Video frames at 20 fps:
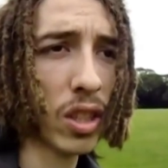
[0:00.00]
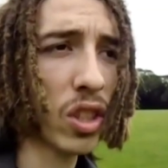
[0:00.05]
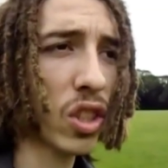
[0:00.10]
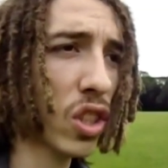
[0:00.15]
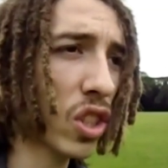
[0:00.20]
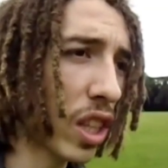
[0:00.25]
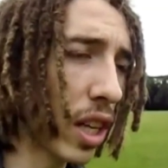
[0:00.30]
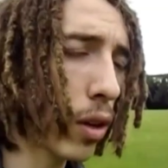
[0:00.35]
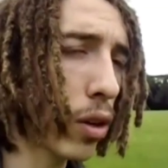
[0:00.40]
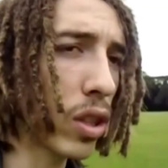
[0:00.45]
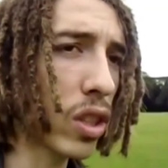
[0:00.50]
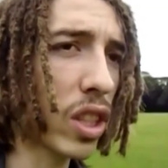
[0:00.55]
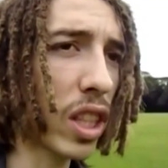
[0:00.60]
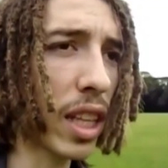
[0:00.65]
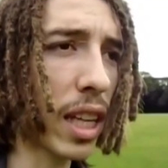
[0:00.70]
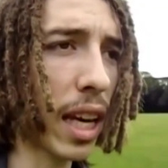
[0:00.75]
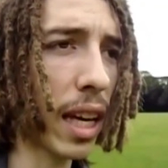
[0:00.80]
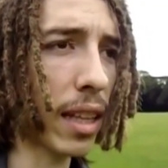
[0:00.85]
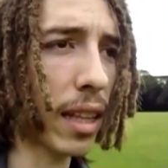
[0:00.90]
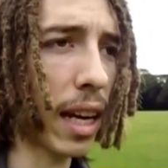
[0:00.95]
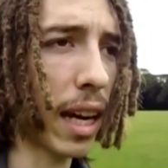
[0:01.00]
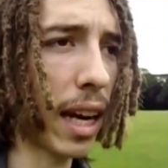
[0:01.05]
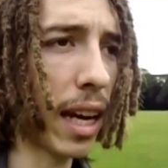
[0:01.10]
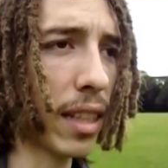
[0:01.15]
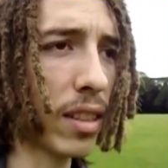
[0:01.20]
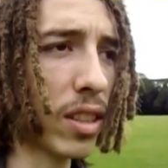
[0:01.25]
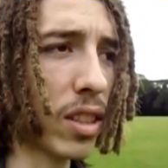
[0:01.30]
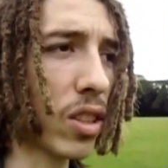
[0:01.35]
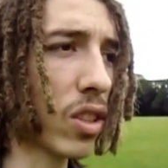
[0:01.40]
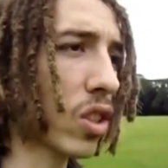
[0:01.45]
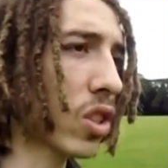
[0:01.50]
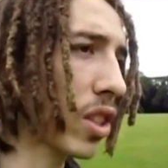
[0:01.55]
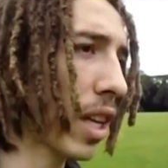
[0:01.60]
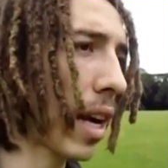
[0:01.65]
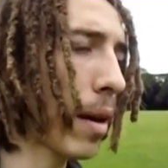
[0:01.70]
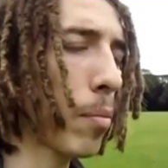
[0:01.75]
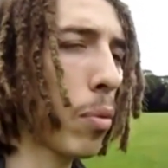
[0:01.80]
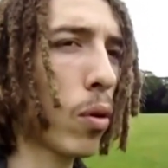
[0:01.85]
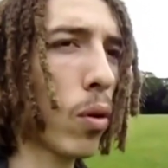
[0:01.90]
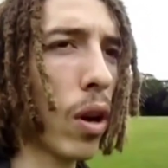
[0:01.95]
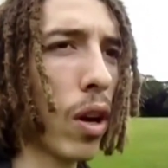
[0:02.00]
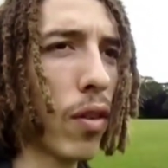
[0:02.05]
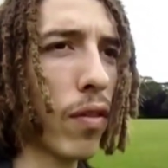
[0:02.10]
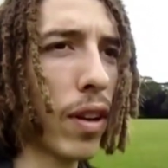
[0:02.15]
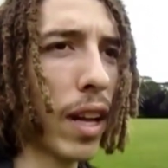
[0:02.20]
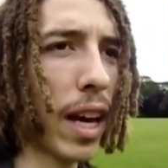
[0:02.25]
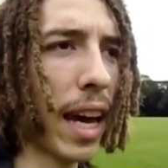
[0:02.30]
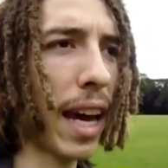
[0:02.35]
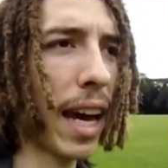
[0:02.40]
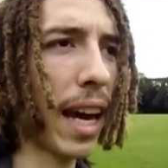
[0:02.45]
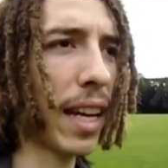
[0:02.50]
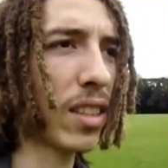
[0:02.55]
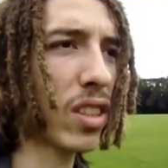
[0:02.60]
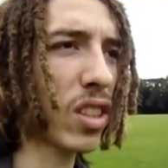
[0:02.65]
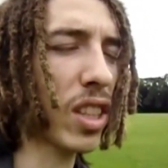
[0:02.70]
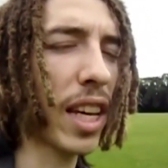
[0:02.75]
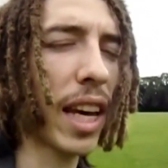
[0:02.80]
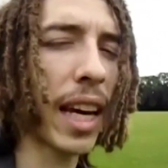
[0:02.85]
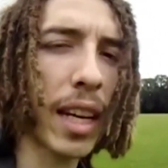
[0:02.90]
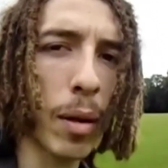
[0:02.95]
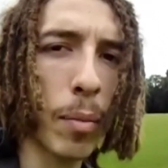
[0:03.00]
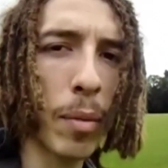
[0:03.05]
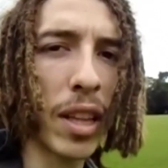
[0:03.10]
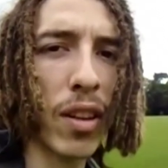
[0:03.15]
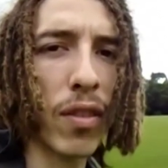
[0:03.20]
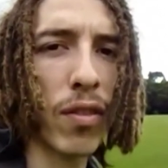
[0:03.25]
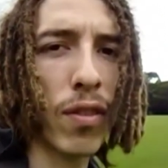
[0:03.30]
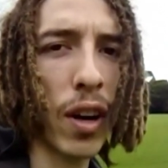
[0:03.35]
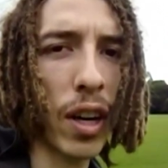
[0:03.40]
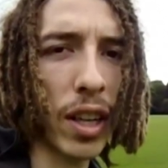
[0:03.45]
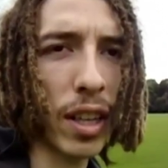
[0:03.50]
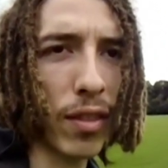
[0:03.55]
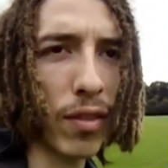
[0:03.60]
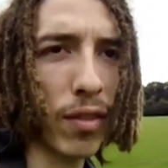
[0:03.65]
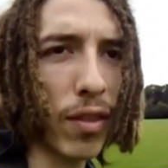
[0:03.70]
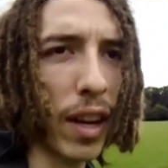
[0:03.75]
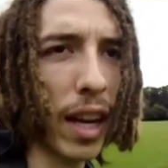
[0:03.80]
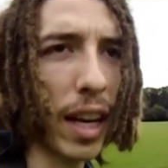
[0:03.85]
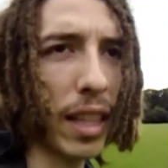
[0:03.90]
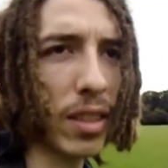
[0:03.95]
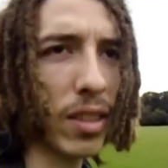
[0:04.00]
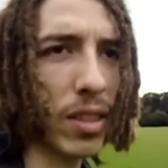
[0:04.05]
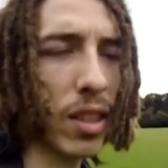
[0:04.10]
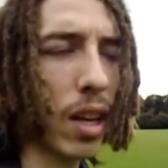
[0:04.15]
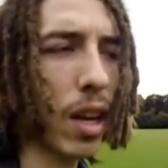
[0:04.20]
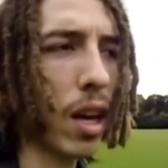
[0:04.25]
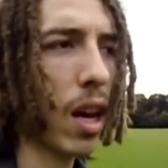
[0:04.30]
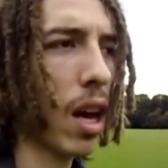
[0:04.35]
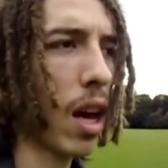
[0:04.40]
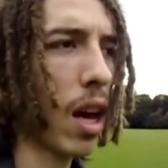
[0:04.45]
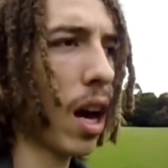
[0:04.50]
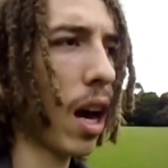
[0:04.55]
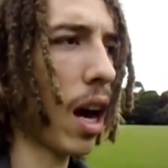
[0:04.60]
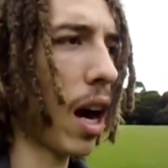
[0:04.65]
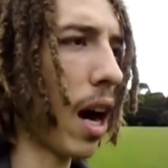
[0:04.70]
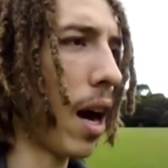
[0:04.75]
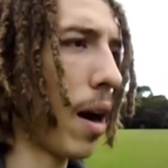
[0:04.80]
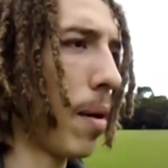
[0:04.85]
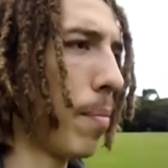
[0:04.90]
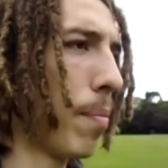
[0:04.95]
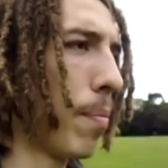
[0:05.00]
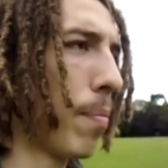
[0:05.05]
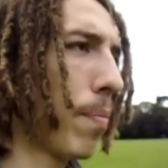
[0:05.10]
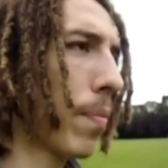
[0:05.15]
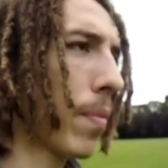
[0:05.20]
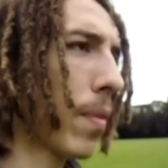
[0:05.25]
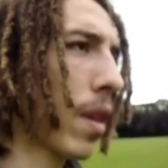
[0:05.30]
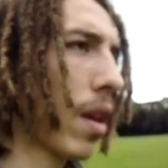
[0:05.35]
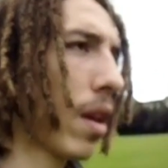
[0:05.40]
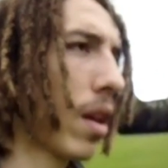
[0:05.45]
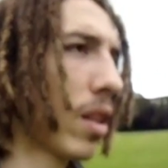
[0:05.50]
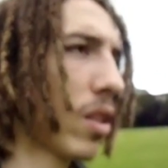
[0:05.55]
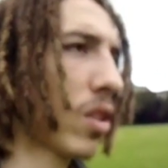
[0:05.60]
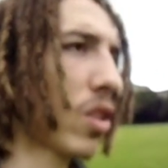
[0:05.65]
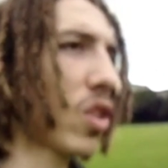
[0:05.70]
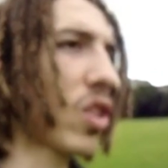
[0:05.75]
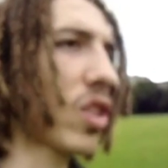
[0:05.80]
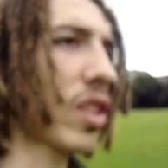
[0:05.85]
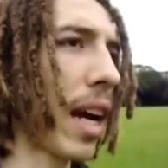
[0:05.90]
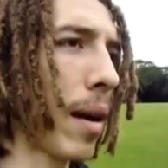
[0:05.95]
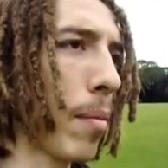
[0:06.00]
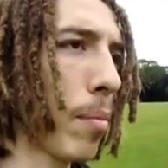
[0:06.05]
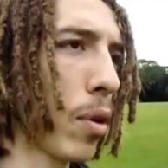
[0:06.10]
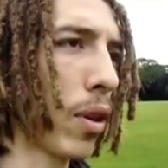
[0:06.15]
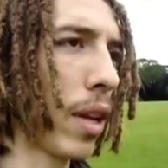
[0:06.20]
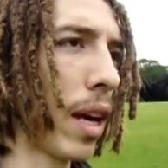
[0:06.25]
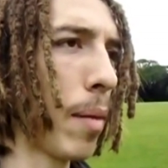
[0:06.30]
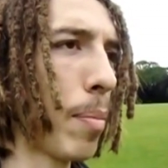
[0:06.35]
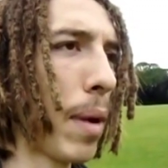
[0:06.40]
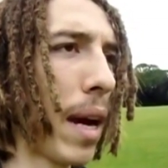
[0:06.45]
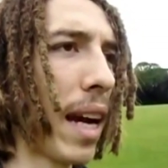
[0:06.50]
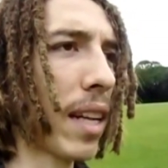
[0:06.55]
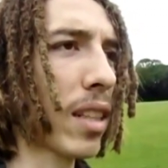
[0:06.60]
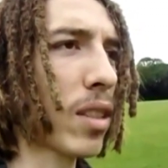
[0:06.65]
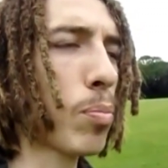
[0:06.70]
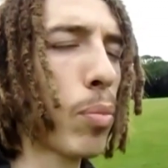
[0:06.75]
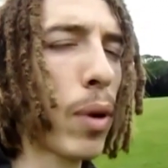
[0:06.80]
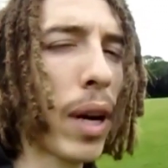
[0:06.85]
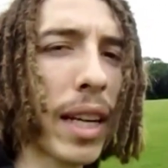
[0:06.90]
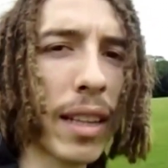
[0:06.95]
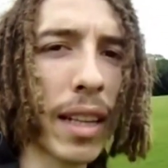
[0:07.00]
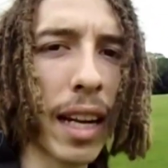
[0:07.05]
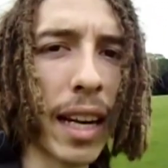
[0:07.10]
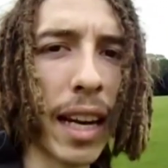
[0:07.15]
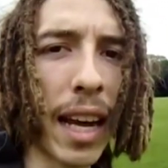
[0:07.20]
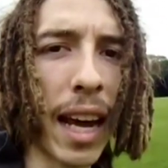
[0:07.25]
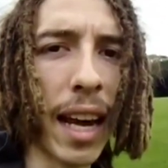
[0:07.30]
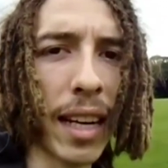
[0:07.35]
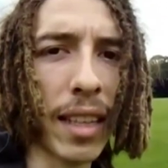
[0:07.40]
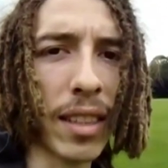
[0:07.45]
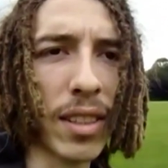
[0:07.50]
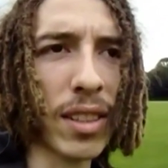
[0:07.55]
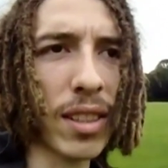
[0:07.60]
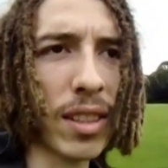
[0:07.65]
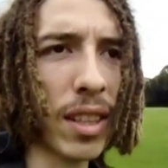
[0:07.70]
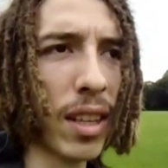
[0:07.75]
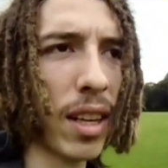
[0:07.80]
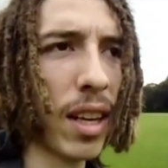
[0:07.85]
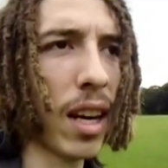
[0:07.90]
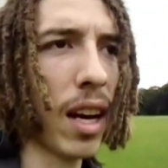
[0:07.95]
Seriously kick their heads in, stamp all over their heads, kick them in the fucking face, stamp on their backs, break their necks,